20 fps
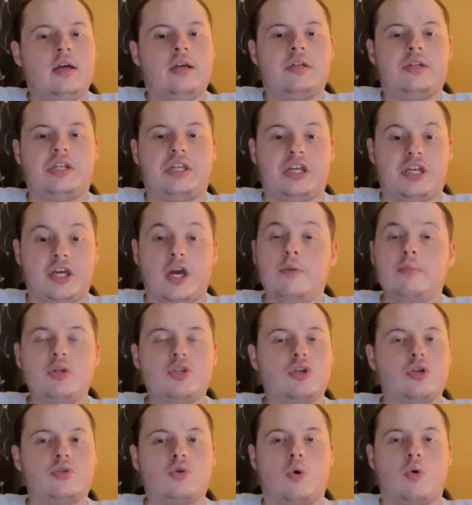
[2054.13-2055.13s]
Guillermo
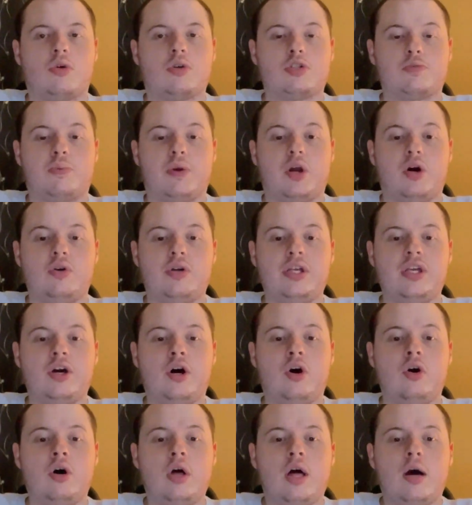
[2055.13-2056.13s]
del Toro's
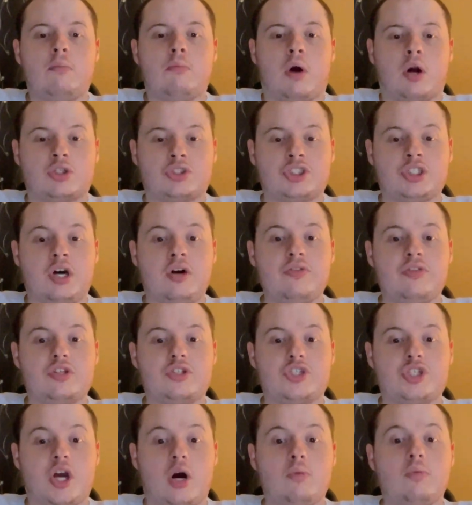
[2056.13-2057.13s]
Pinocchio, Marcel the
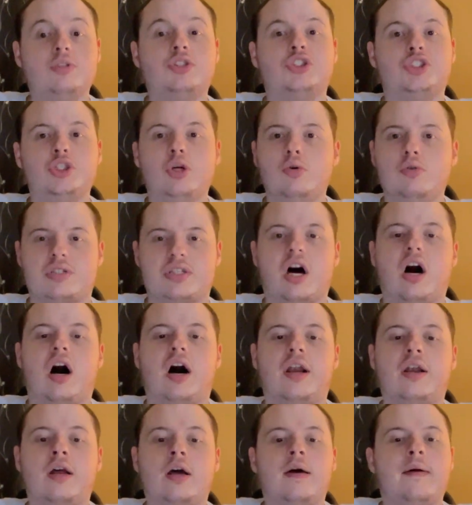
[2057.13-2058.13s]
Shell with Shoes
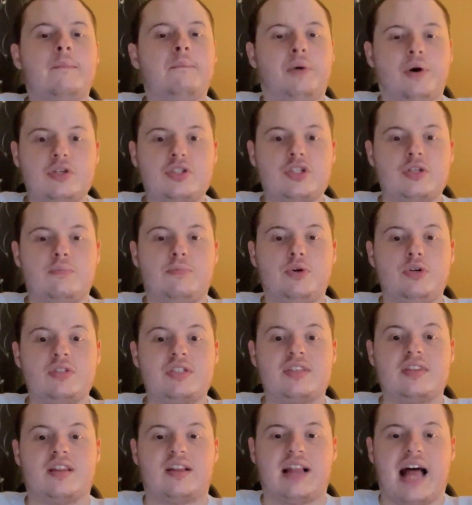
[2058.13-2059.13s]
On, Puss in
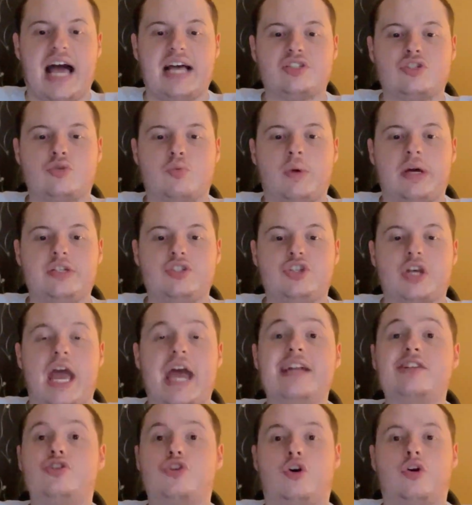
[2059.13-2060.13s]
Boots, The Last Wish,
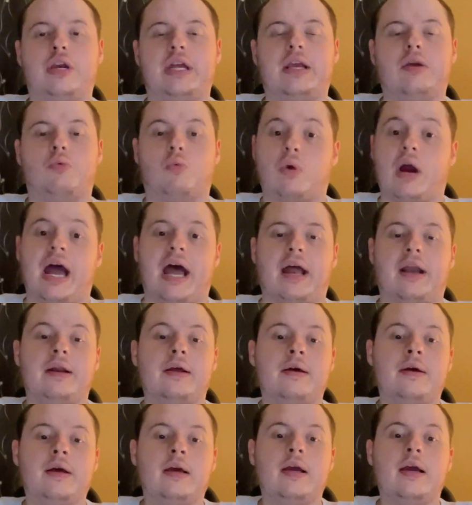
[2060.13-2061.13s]
and Turning Red.
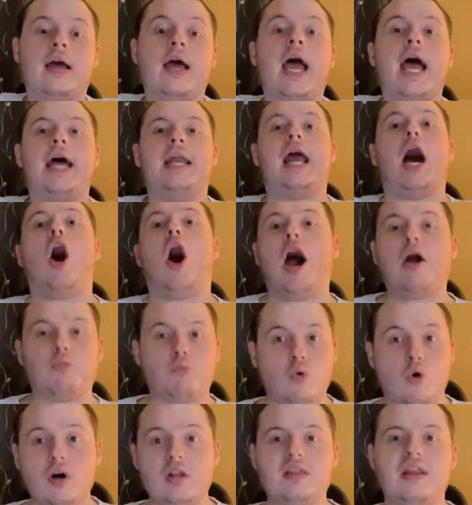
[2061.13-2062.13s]
Now, I
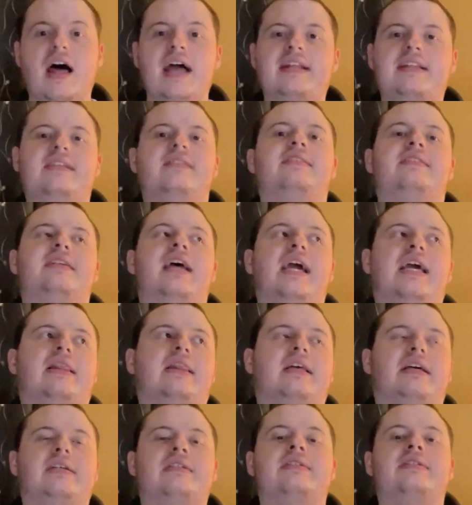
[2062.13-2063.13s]
would like to say
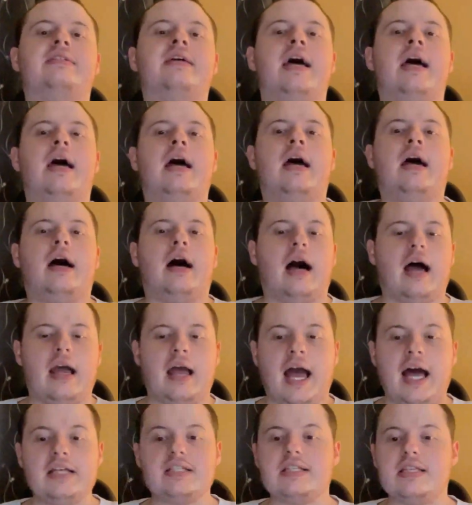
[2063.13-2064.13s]
this.
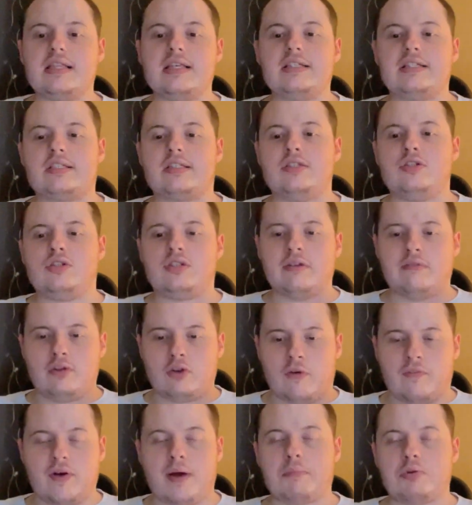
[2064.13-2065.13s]
As of this
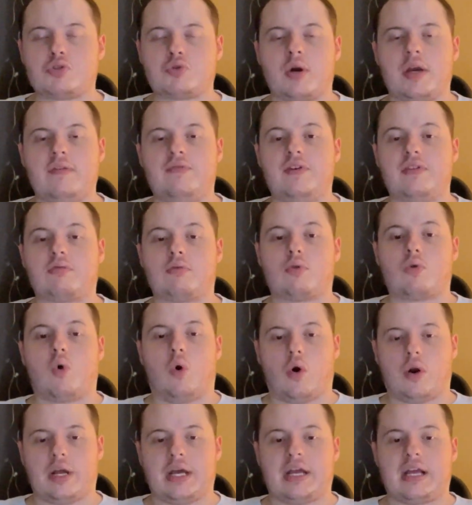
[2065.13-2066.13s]
November 25th
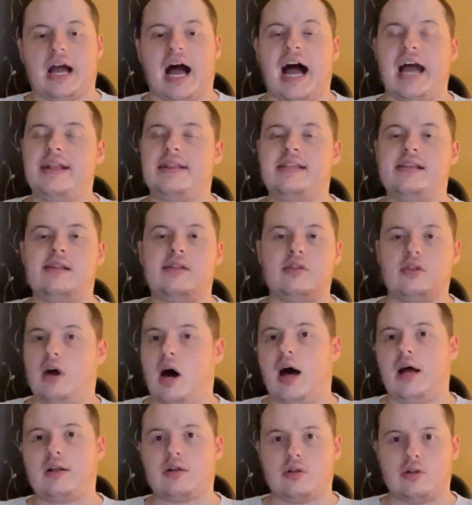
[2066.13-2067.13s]
recording, I did
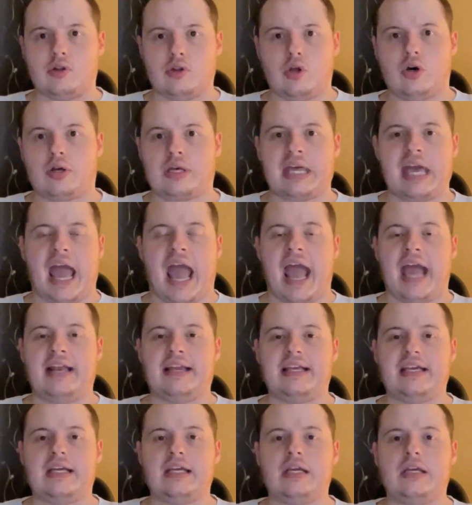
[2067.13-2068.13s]
not look
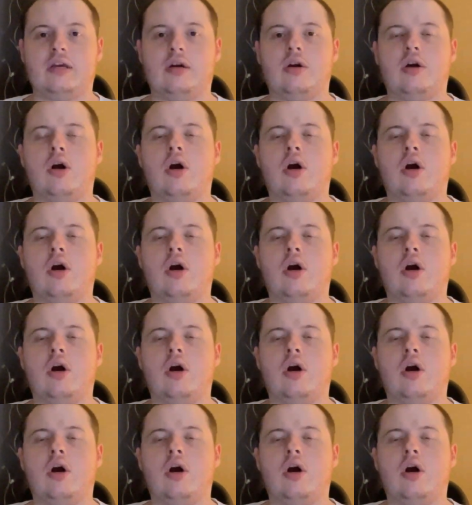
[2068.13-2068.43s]
any